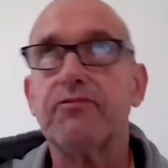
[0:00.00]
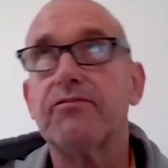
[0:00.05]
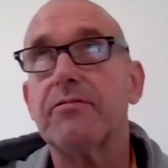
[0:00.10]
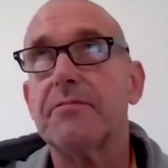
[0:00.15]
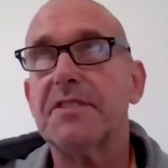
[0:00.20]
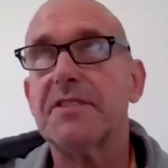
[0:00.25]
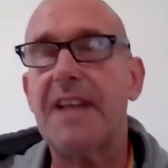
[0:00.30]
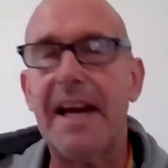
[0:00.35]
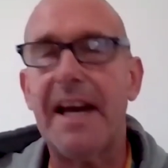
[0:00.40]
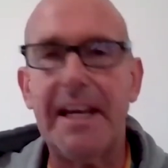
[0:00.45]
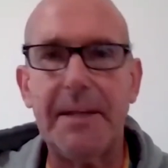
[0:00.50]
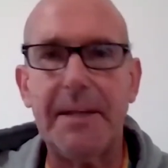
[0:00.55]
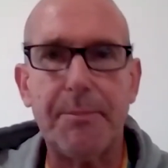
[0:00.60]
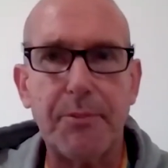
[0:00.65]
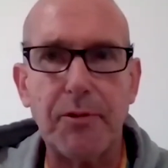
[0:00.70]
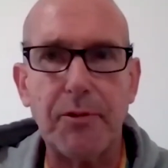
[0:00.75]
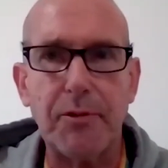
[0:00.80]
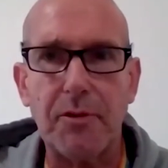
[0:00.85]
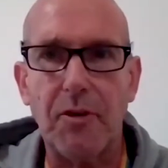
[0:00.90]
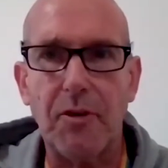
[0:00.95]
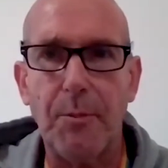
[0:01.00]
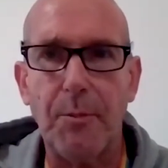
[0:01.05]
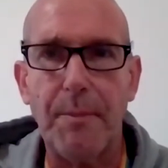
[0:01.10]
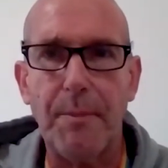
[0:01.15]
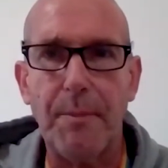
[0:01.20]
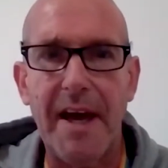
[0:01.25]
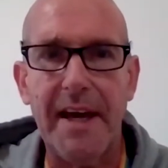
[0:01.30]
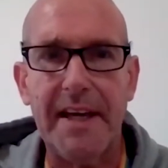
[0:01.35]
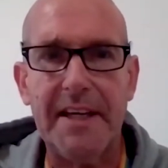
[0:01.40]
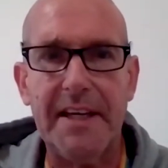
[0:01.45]
was it April or
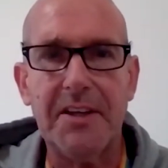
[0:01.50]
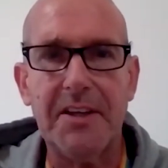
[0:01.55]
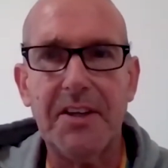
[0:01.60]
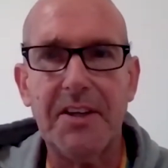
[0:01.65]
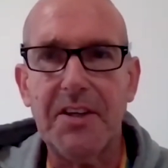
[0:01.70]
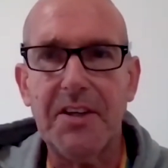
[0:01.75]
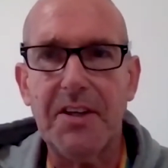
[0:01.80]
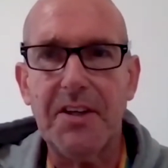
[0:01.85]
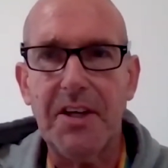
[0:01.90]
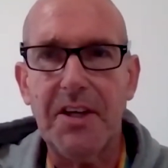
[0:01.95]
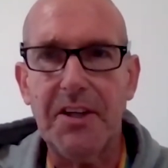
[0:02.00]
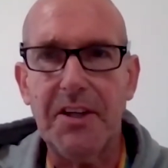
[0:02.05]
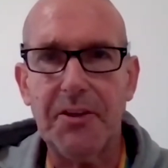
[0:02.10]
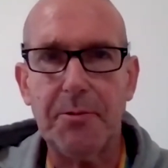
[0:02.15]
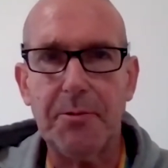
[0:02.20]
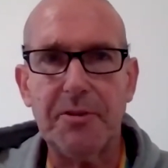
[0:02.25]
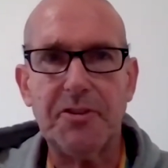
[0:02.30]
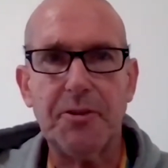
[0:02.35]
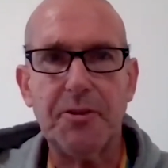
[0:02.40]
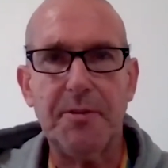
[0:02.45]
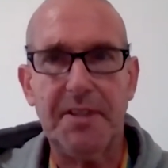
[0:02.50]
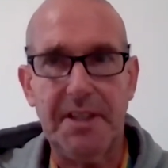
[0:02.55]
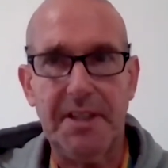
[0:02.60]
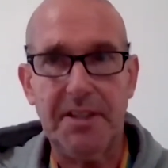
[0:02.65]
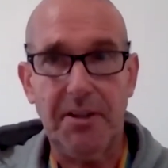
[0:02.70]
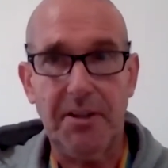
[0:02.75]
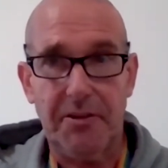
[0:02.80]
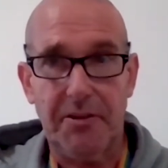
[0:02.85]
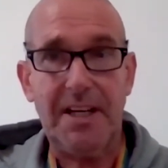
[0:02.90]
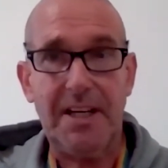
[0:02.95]
May, and they were doing you
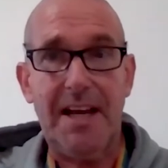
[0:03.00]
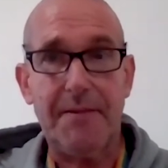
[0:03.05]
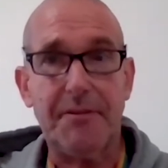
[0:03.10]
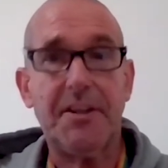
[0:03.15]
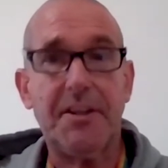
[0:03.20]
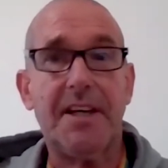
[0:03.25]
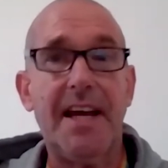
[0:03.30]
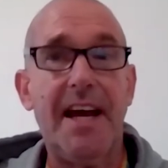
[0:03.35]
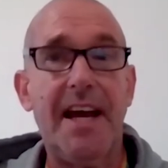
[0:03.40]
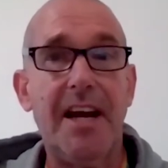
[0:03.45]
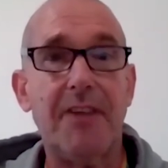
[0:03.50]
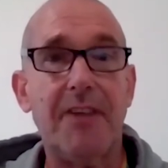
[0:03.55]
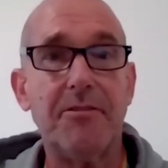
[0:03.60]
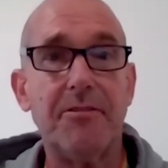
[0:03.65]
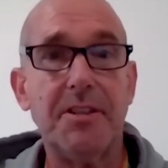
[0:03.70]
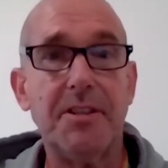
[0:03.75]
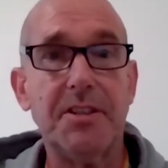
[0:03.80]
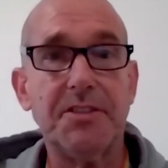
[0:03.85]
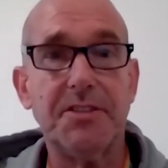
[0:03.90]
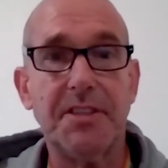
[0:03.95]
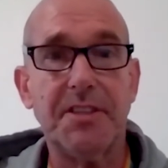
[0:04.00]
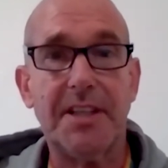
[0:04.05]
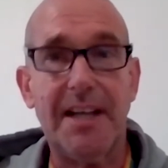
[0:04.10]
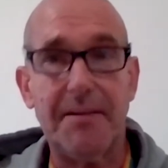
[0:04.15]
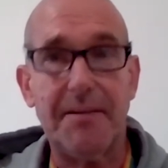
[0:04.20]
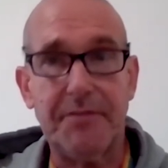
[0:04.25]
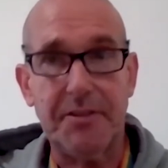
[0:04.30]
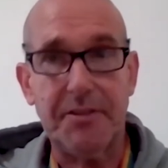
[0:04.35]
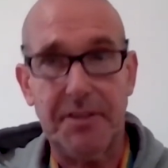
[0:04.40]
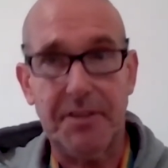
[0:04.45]
know the clap for the carers and the
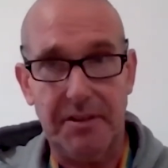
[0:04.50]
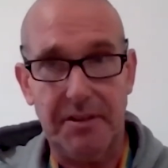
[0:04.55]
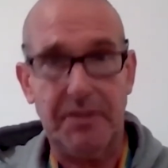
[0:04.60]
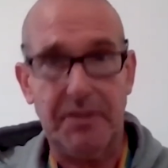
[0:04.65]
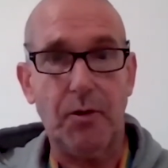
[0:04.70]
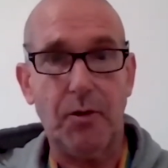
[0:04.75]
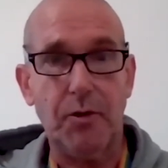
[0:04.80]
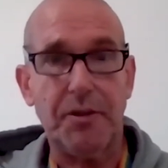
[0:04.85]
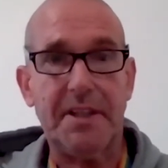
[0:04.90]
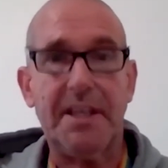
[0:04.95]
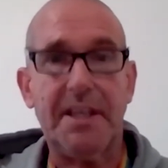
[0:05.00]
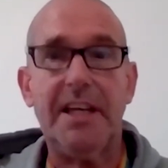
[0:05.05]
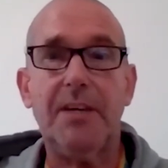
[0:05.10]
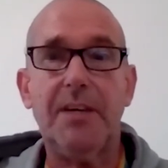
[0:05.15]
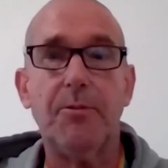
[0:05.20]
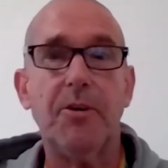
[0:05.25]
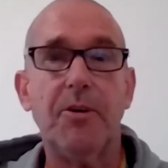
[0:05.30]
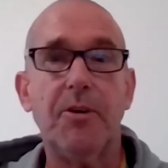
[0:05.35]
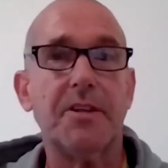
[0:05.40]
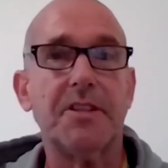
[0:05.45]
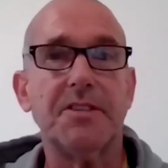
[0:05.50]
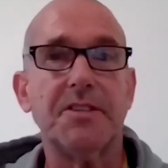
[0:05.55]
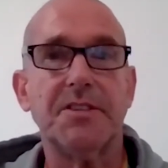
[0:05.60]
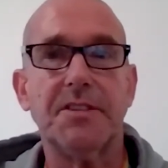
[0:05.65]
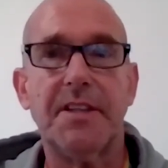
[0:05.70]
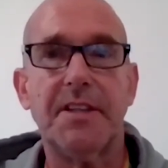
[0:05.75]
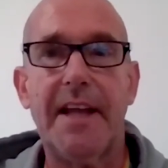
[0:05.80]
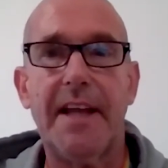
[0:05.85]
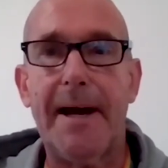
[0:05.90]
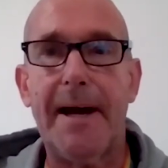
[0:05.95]
clap for the all the key workers
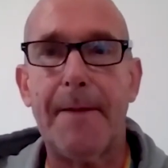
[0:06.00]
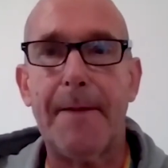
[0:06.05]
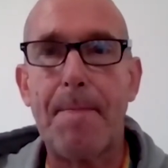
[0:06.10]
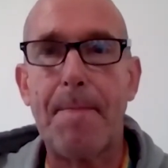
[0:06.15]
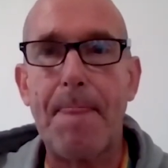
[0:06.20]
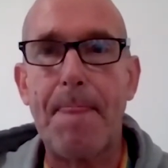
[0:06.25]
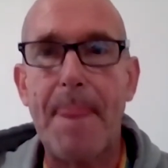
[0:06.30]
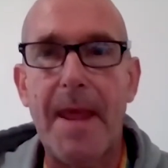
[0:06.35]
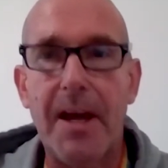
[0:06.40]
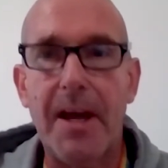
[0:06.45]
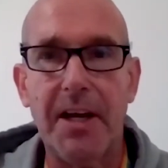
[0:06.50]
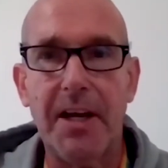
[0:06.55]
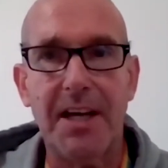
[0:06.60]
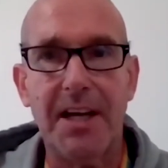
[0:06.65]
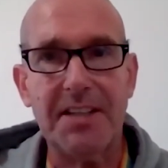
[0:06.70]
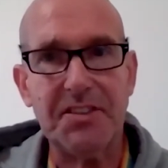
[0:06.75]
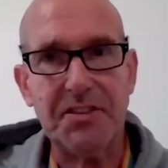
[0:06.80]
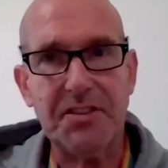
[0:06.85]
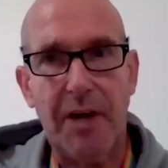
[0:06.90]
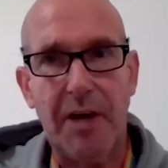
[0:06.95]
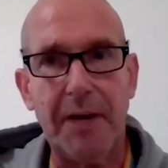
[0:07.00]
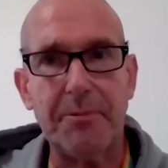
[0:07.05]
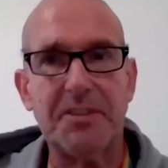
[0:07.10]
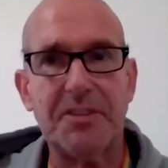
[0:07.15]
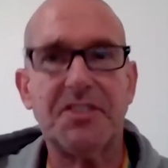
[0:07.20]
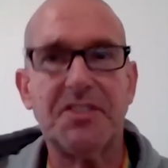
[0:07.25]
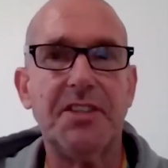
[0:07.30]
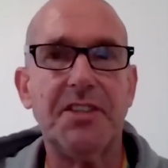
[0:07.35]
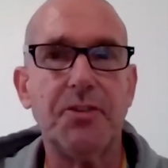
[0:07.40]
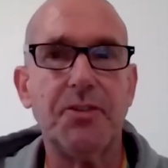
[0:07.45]
and that. And I, I was
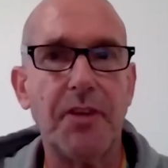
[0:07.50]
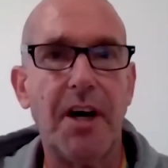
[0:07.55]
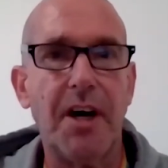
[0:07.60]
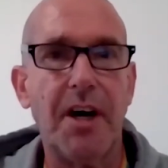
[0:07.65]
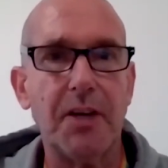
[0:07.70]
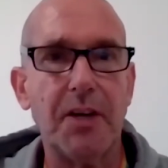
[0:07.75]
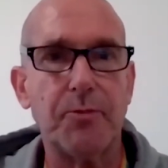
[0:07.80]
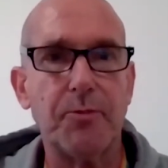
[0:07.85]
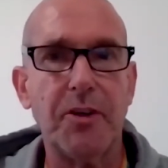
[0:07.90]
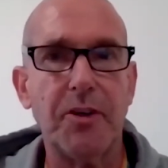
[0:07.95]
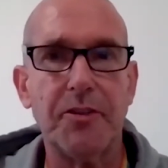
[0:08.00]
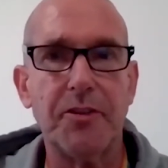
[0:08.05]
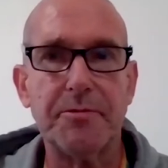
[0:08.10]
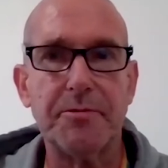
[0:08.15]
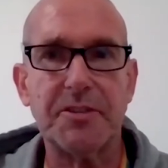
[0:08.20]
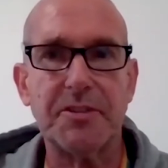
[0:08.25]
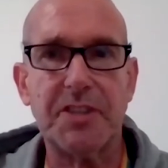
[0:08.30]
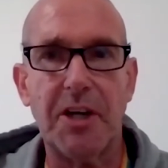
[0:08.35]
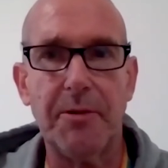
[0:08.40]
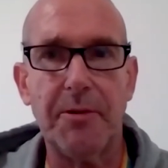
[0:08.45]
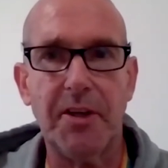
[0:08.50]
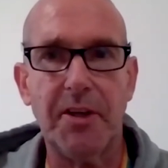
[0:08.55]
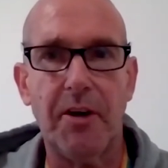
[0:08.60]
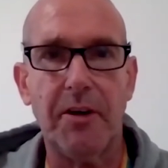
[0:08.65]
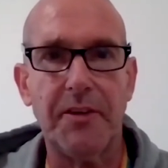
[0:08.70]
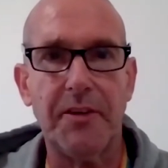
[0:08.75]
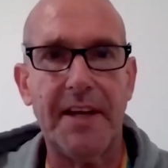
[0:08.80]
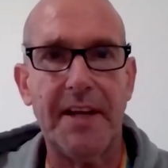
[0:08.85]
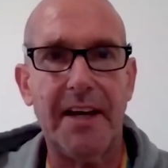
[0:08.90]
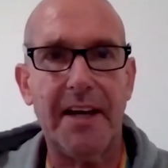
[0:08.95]
seeing all the hard work that was going
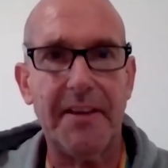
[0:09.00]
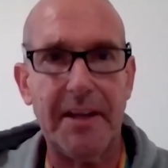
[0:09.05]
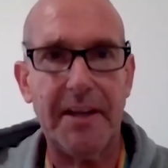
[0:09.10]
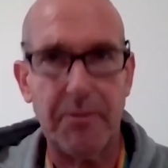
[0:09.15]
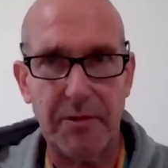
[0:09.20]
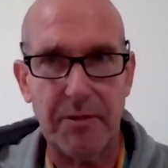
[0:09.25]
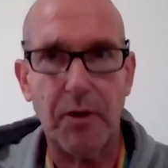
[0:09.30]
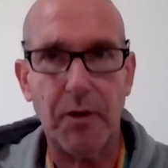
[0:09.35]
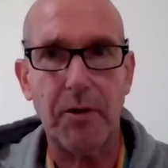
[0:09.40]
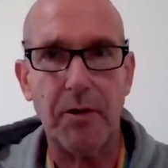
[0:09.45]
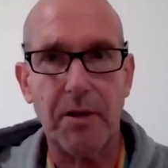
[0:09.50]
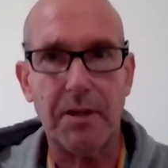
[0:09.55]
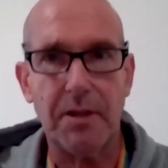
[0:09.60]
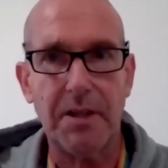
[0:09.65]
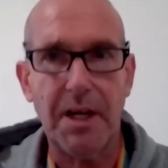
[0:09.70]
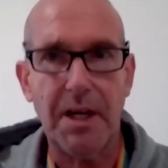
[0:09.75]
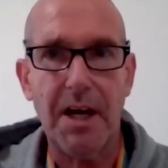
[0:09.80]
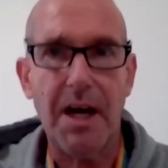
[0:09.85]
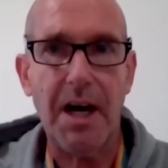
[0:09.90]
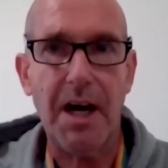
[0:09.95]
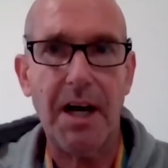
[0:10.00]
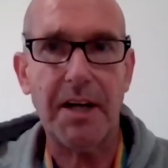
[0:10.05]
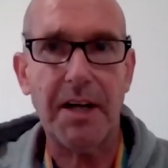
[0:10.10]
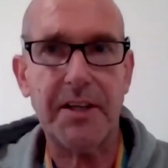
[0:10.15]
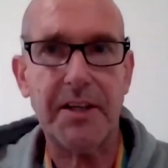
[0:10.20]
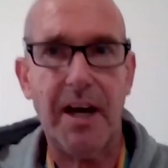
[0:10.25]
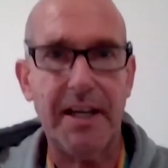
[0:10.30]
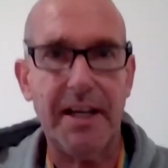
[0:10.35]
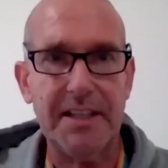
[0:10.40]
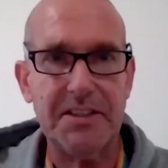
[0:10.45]
on out there with all our
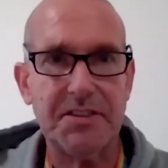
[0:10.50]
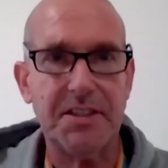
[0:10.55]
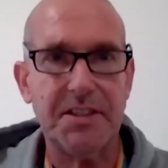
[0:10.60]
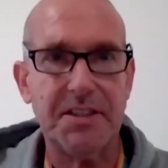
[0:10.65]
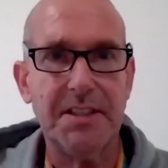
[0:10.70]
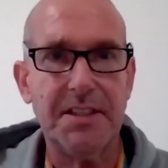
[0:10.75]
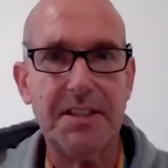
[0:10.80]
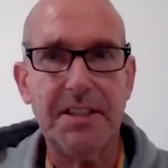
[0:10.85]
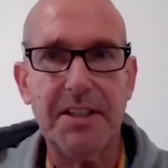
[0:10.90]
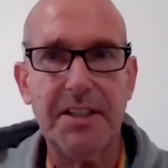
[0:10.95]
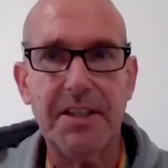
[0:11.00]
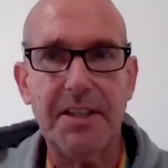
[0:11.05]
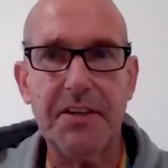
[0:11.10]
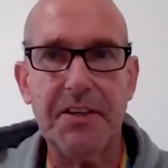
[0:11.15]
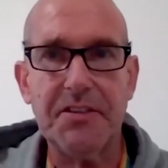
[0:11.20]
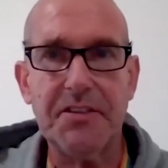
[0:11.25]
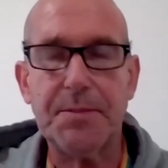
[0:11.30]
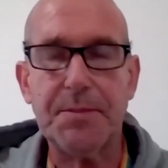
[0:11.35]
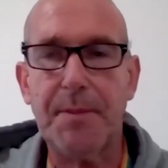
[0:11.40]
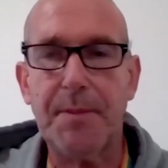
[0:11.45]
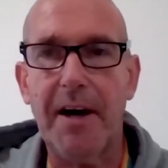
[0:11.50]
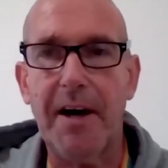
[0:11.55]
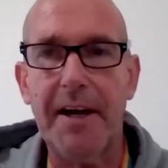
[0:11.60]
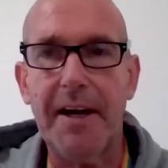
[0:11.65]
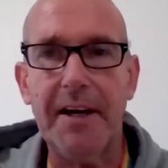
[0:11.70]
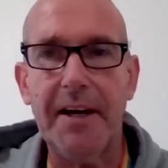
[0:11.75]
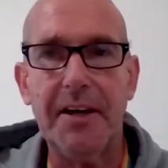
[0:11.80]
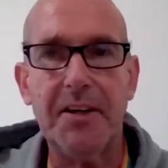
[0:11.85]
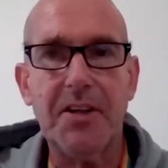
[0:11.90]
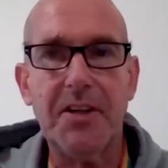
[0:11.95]
guys at Inspire,